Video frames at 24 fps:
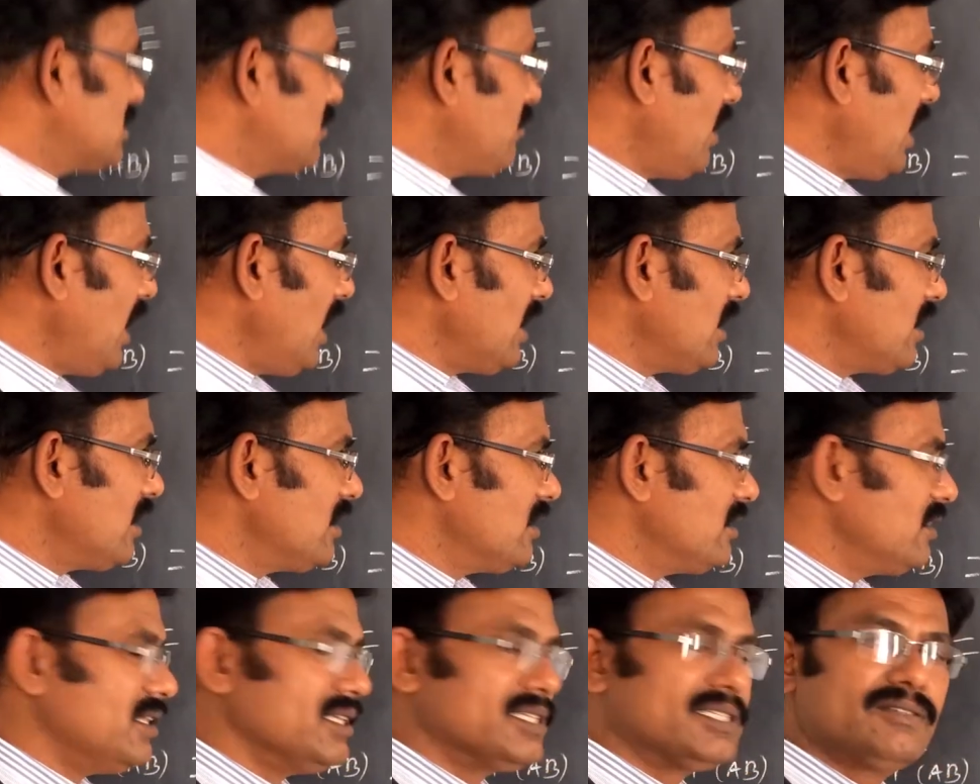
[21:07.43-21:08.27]
square,
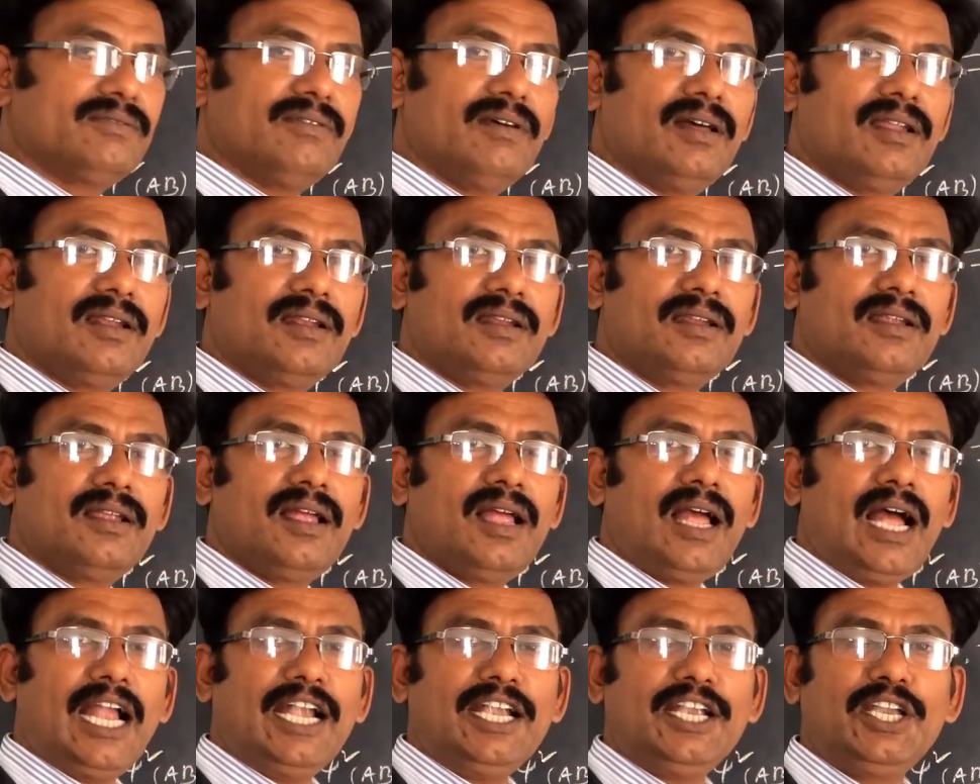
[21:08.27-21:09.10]
this one.
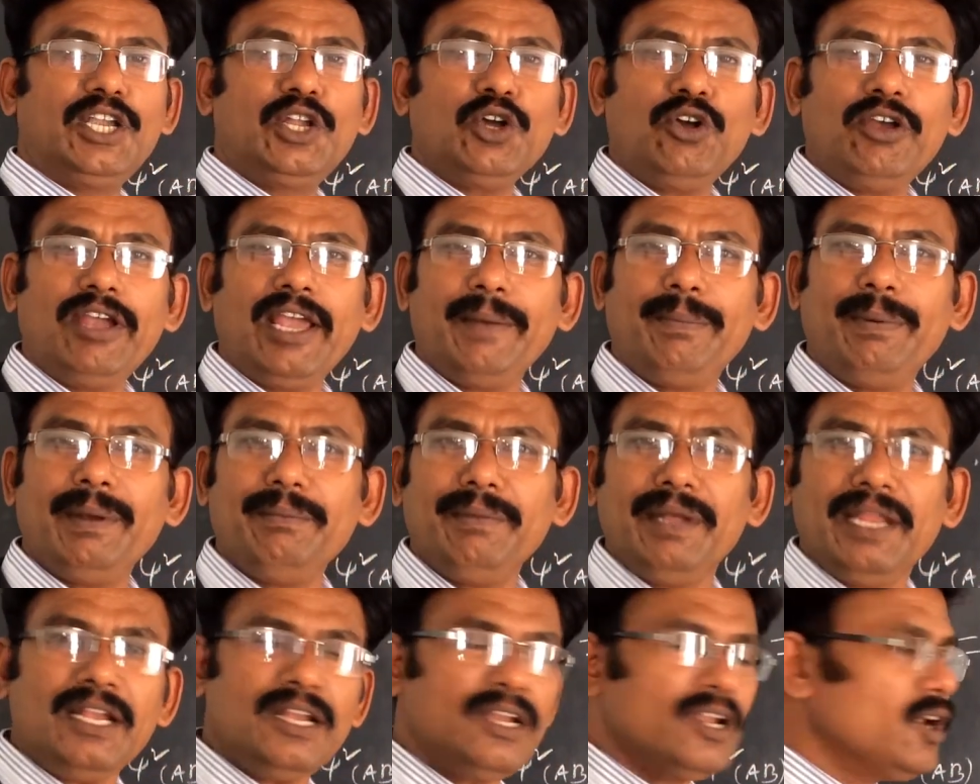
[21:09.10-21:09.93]
And 2AB
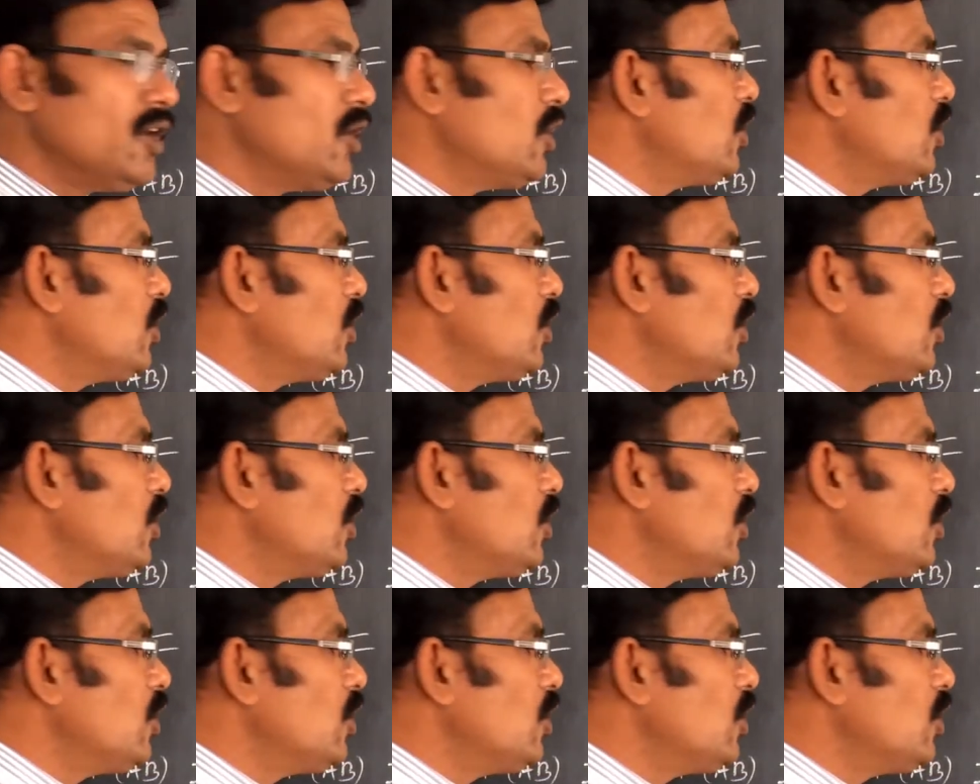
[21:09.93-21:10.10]
mean